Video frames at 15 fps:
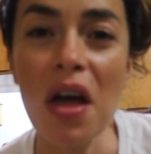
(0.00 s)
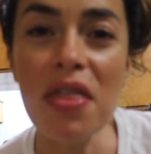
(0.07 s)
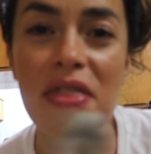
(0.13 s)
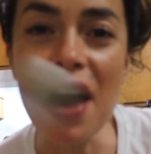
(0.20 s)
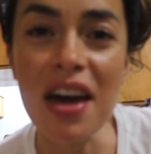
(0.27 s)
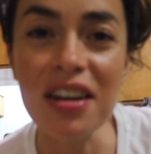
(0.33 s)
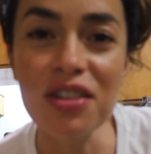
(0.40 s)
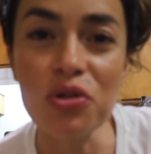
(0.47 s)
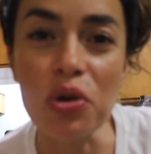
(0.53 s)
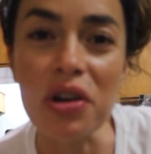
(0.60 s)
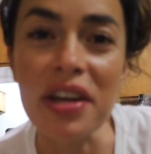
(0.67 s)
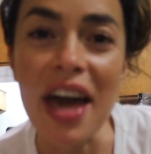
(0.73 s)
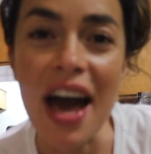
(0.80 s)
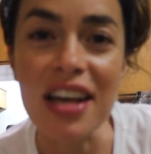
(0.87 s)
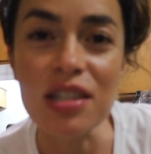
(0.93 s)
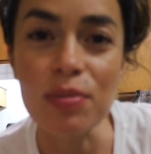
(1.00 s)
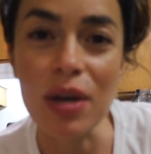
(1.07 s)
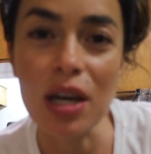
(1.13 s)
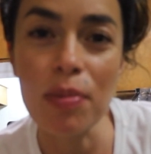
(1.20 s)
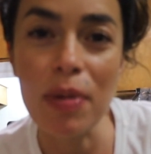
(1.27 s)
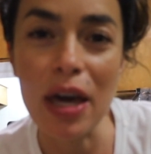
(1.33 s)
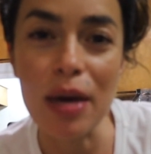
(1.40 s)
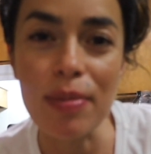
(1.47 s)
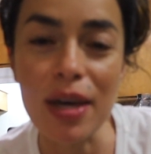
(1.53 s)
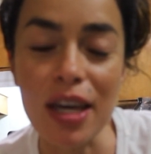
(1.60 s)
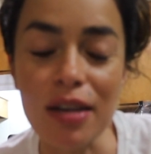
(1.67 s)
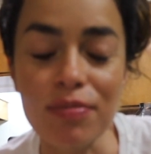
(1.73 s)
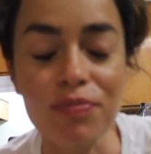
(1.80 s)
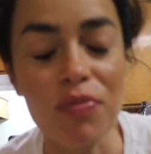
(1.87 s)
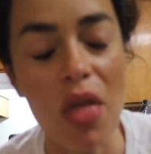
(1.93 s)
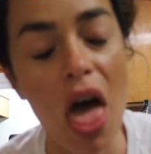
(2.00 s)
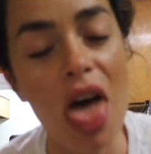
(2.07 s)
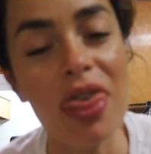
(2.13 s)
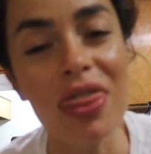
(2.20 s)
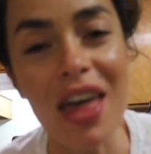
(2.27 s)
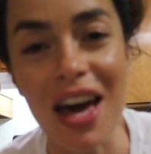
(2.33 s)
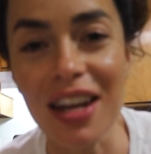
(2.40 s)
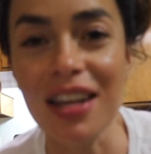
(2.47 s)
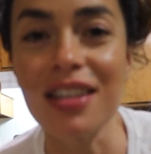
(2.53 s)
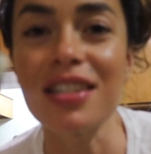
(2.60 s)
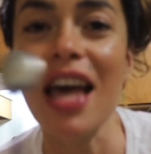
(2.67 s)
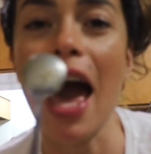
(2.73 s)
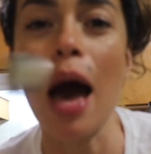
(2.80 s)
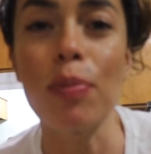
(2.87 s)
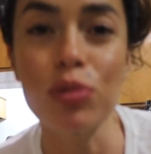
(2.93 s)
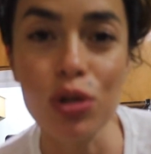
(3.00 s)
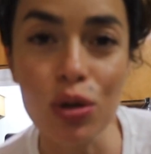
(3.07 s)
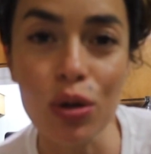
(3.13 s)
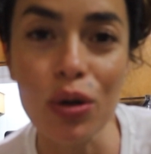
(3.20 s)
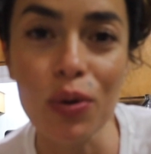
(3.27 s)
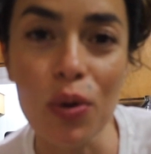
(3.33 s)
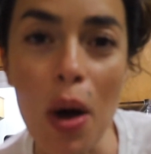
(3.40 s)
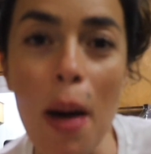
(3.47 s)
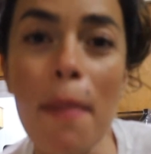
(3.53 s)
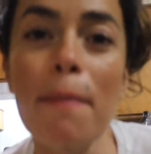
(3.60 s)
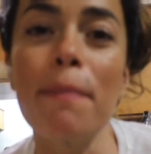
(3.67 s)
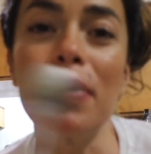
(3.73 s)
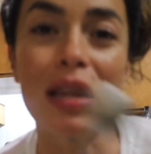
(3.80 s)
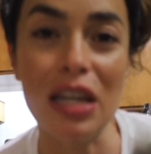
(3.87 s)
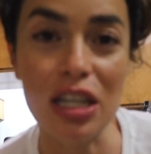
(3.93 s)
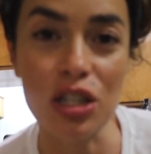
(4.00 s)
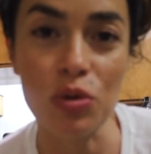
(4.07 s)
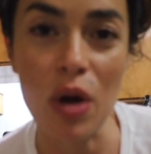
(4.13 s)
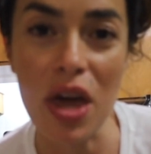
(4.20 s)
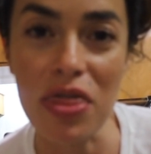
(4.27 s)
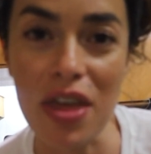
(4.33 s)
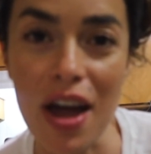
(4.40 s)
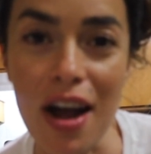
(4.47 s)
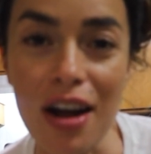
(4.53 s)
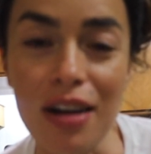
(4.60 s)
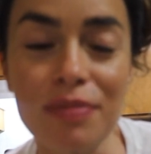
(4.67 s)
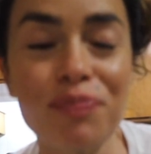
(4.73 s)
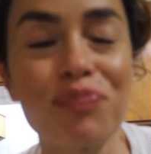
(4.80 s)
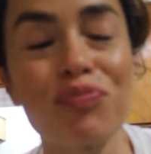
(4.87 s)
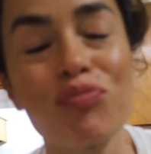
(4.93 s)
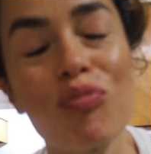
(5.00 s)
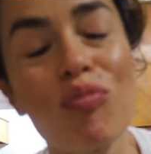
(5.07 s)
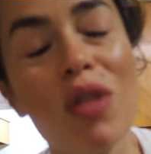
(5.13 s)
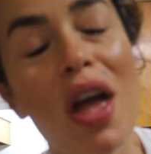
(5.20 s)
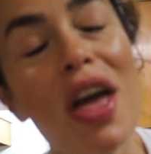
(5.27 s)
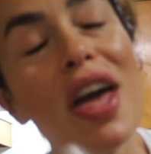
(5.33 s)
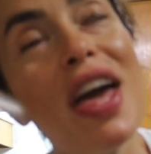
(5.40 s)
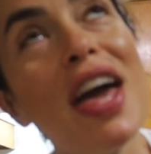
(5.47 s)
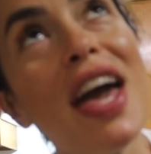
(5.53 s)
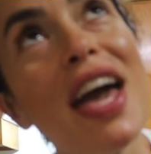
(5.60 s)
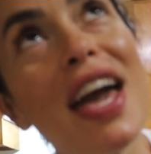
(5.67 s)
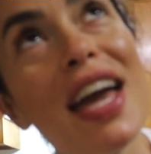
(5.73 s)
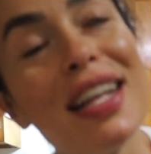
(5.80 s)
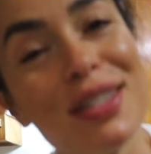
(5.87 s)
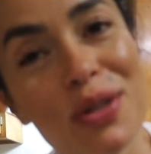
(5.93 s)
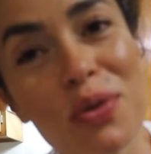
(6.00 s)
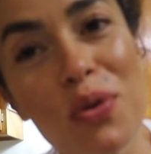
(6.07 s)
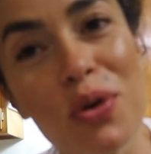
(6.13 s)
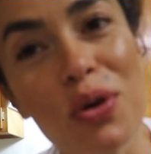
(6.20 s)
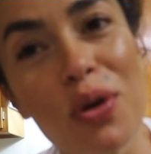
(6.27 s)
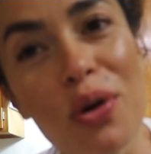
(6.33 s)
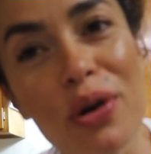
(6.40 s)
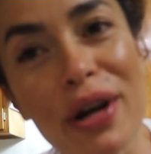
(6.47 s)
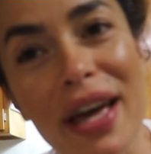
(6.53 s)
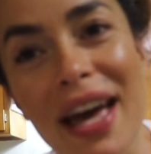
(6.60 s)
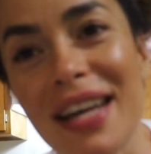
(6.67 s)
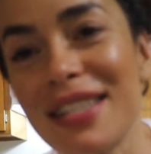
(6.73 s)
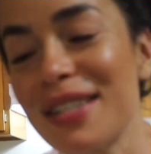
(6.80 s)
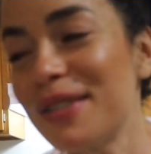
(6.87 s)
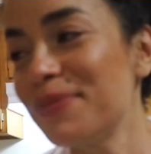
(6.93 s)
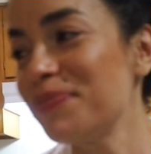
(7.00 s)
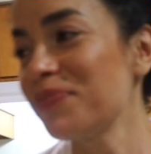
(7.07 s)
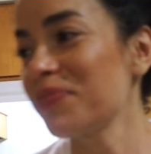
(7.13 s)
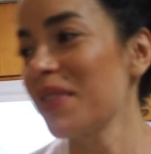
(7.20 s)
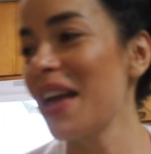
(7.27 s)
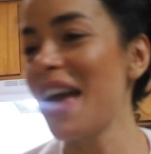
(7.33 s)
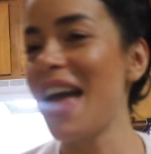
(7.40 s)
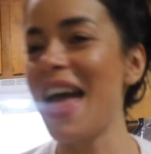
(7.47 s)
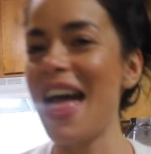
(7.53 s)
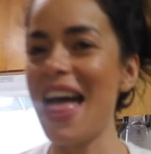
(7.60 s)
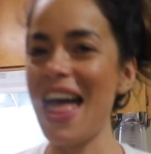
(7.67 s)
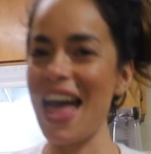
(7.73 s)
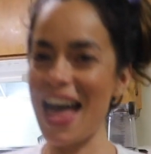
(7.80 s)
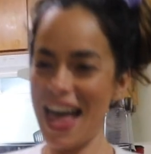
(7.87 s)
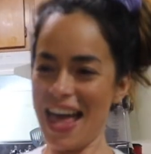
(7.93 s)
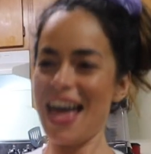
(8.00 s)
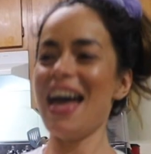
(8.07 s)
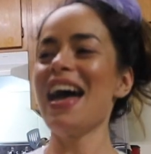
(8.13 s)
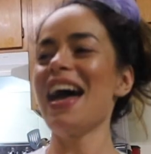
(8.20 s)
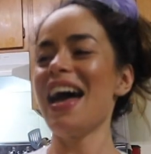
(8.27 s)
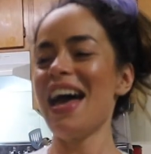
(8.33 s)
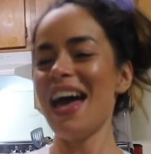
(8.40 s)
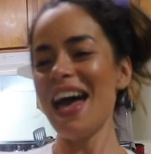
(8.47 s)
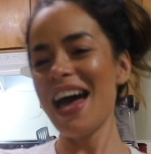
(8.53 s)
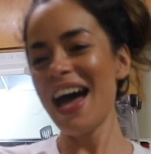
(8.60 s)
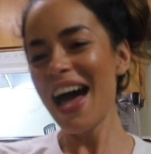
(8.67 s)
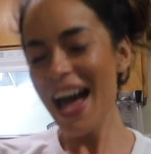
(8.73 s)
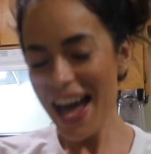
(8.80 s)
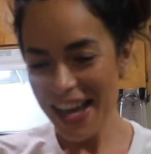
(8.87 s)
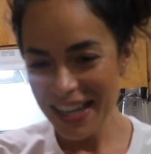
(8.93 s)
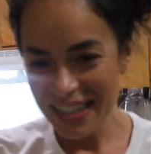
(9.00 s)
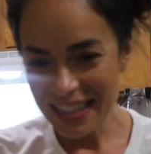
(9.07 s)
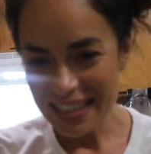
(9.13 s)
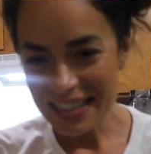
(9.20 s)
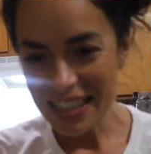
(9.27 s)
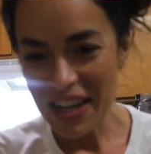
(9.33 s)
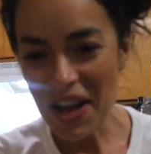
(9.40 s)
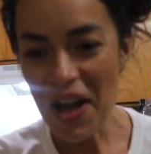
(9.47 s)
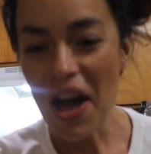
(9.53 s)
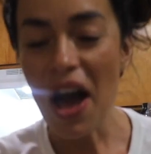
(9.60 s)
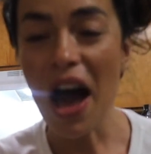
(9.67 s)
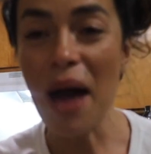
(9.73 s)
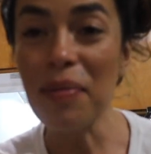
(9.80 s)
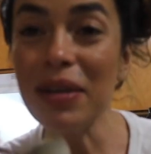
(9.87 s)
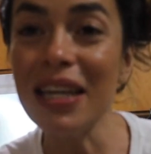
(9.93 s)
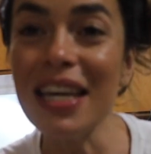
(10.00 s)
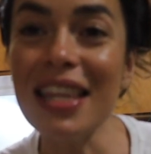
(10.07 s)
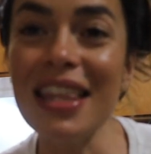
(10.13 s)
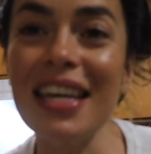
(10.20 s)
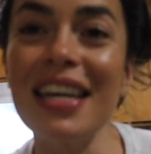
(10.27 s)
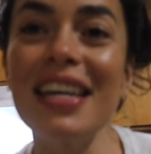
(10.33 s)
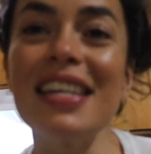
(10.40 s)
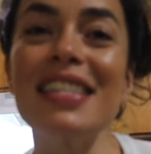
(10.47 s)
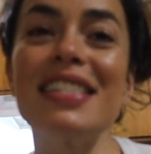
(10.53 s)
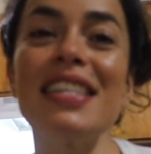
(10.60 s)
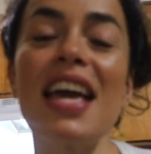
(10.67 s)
that is orgasmic, baby. That is absolute bliss right there. It's an oral orgasm. I'm gonna eat this,